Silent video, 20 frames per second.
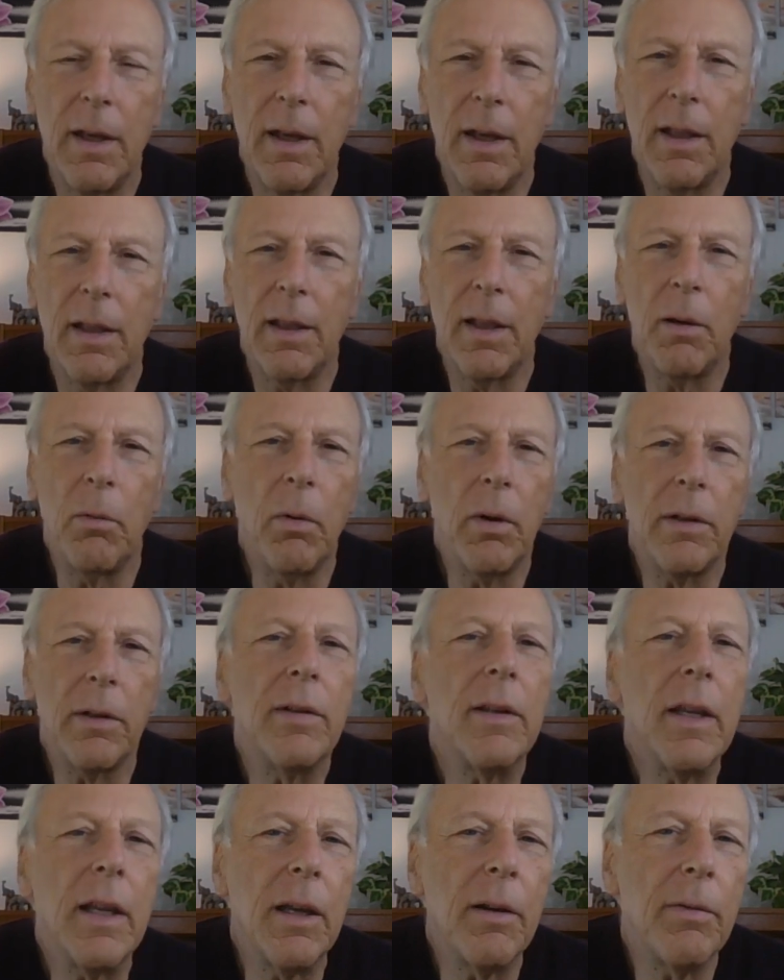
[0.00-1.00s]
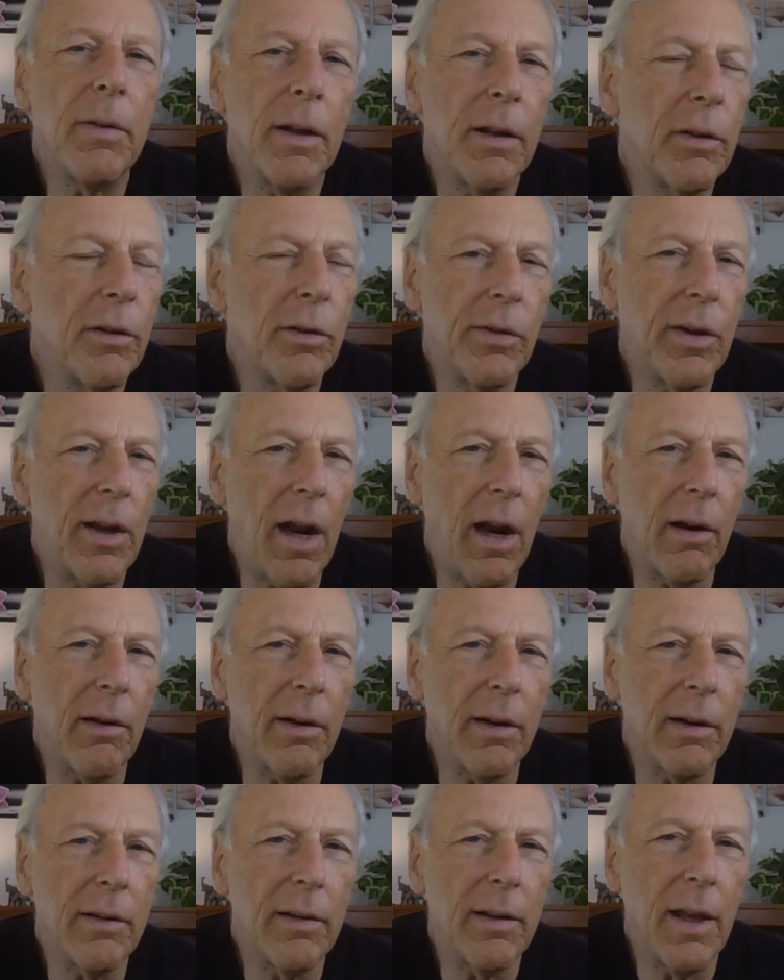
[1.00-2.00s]
they want to give it and share
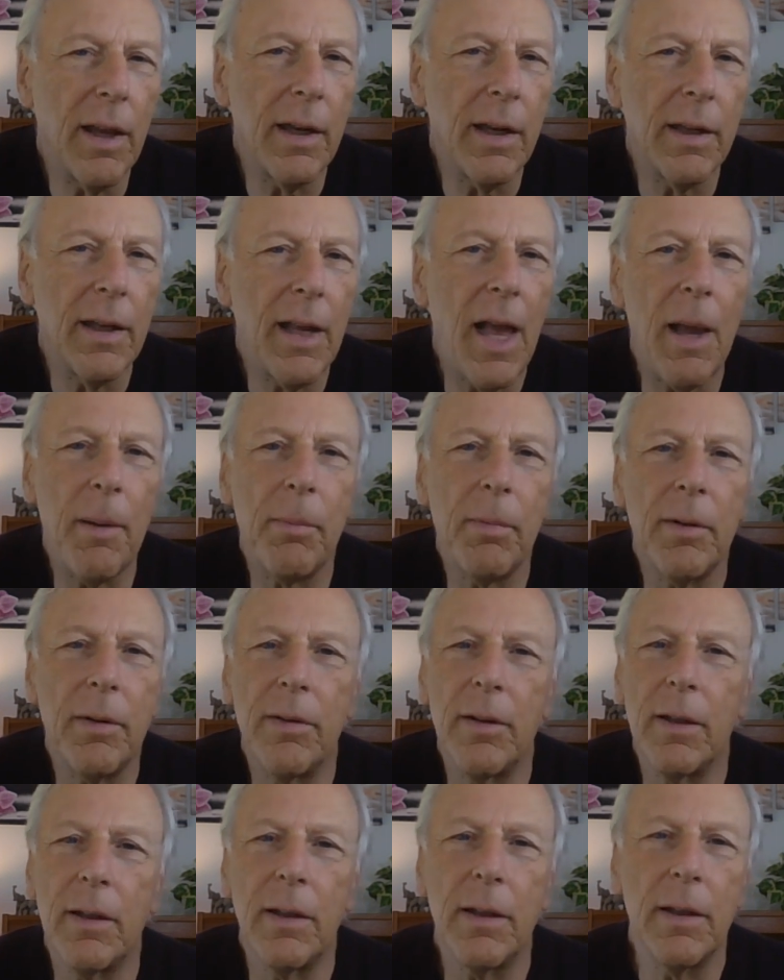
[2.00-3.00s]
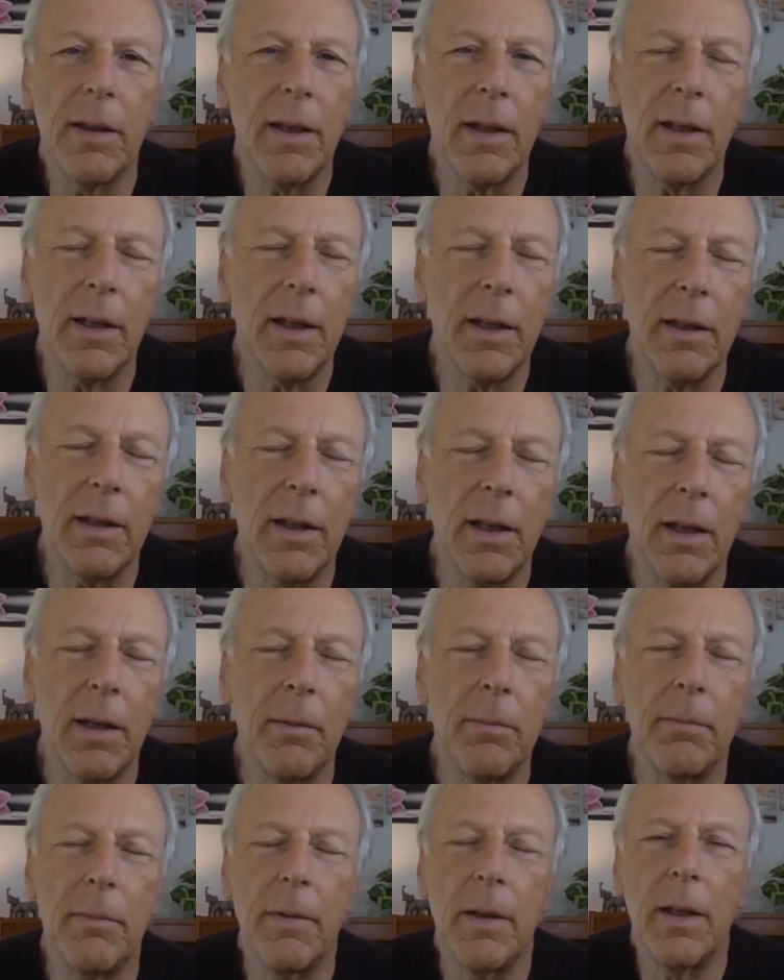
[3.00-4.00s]
it, and it happens
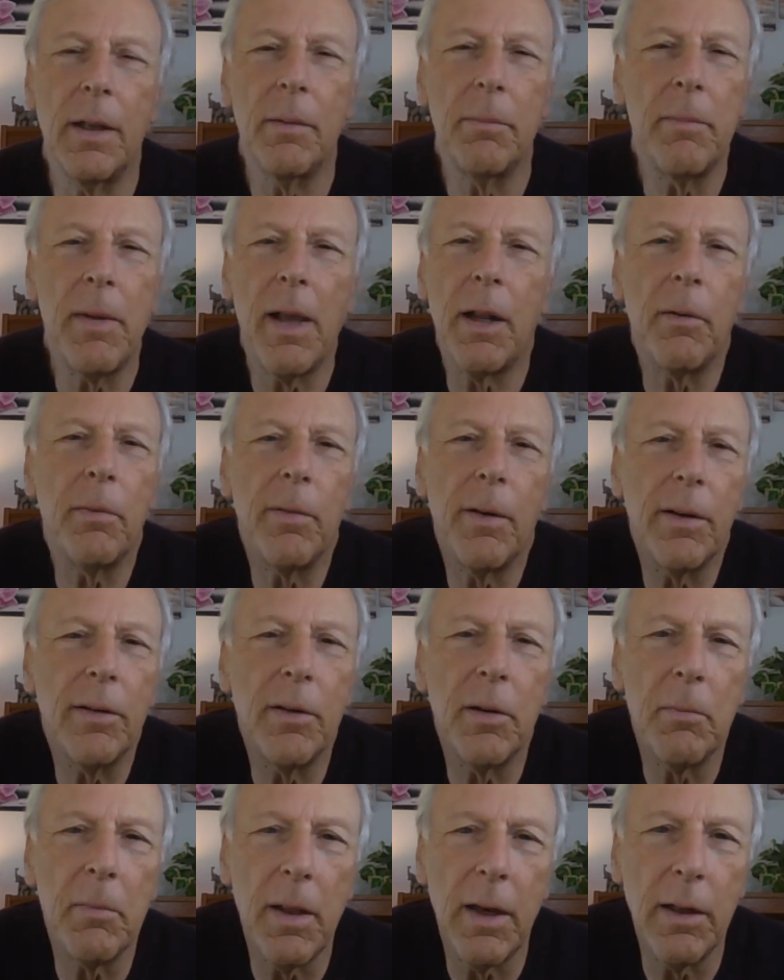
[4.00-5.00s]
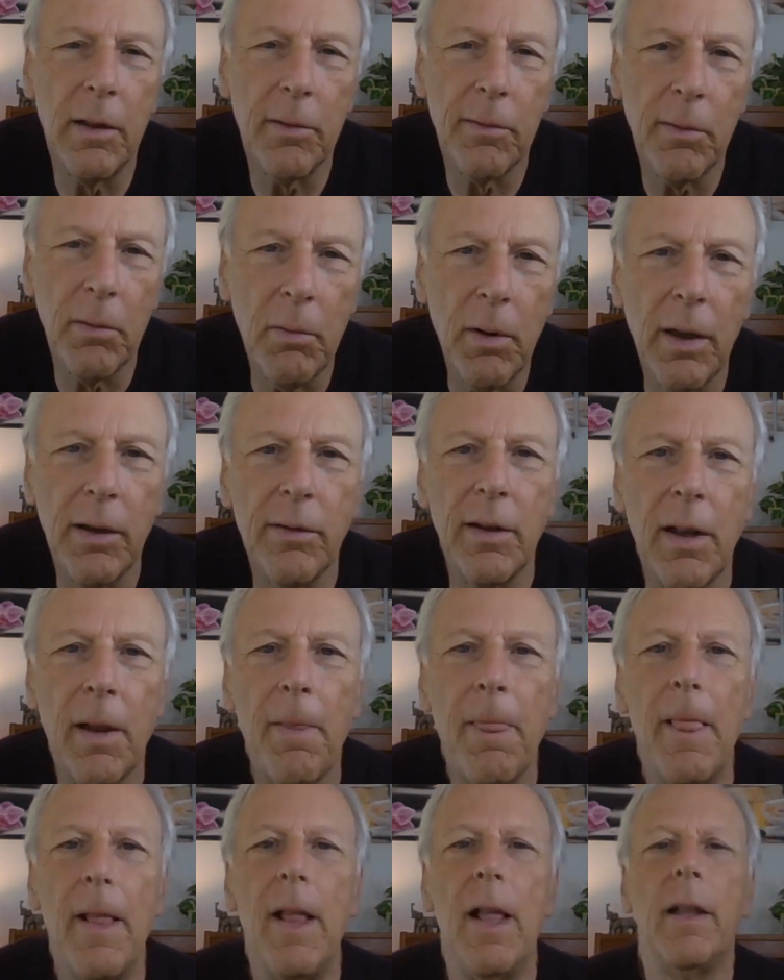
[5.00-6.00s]
it manifests in many different ways.
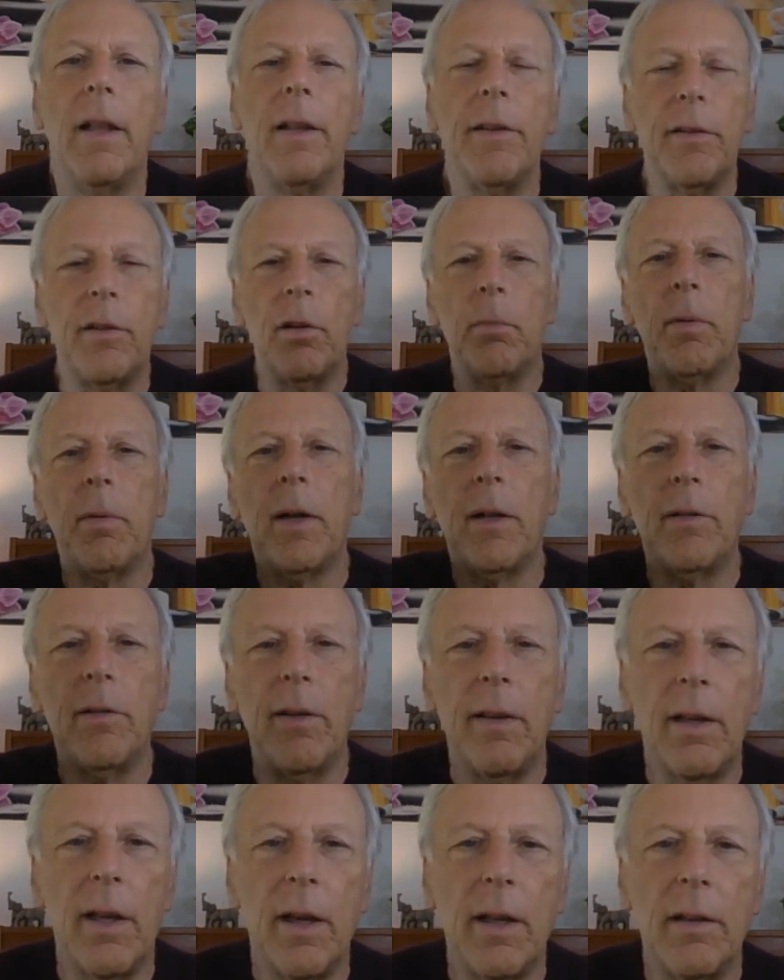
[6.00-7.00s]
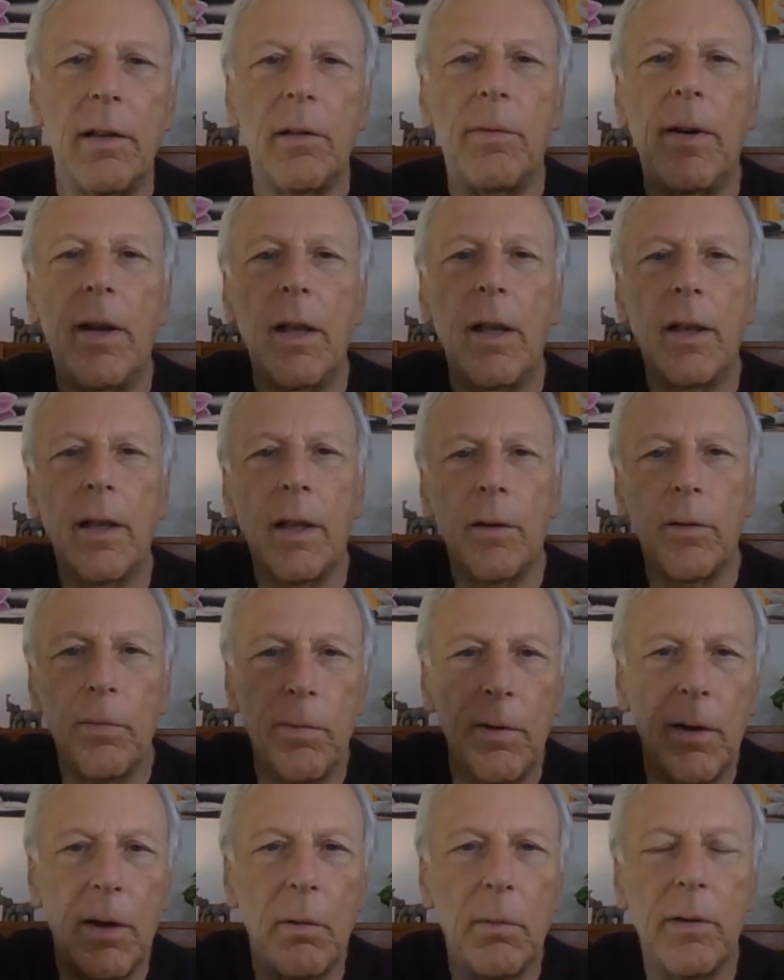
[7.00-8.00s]
Now, let's go back to the idea of healing as
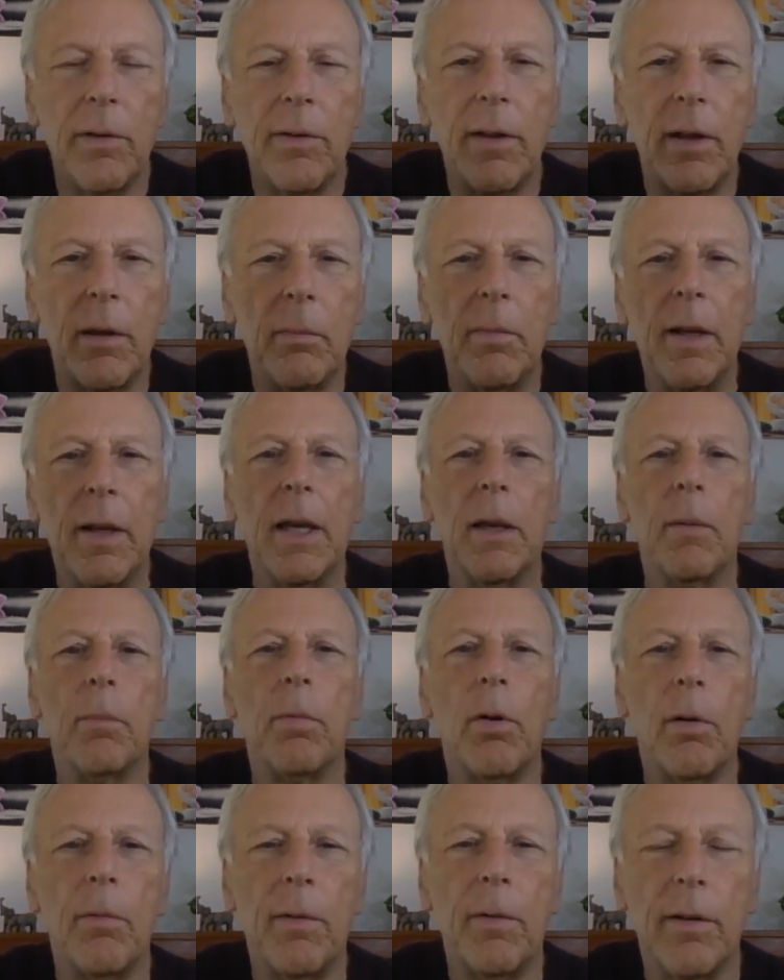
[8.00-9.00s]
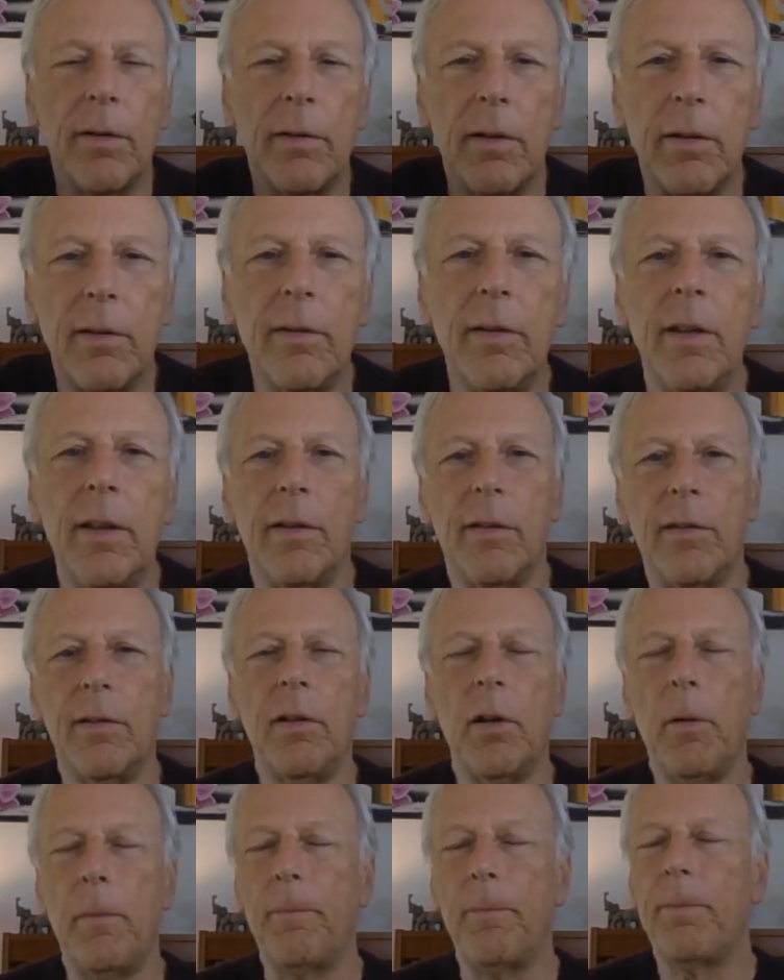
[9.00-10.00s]
frequency and being impervious to disease.
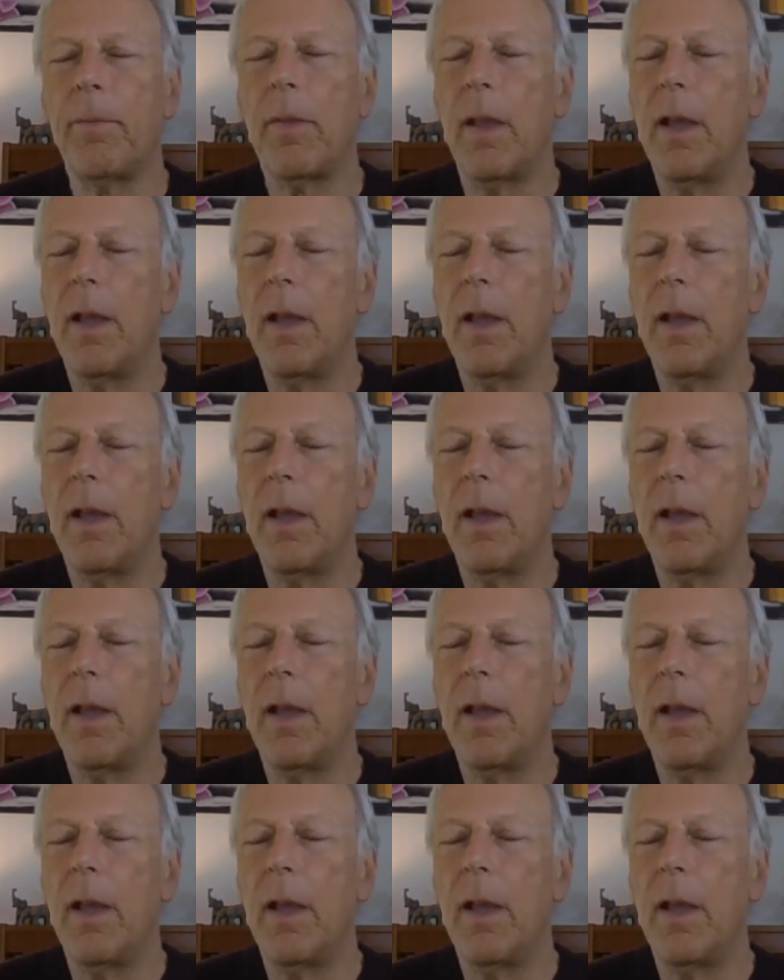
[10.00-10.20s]
So,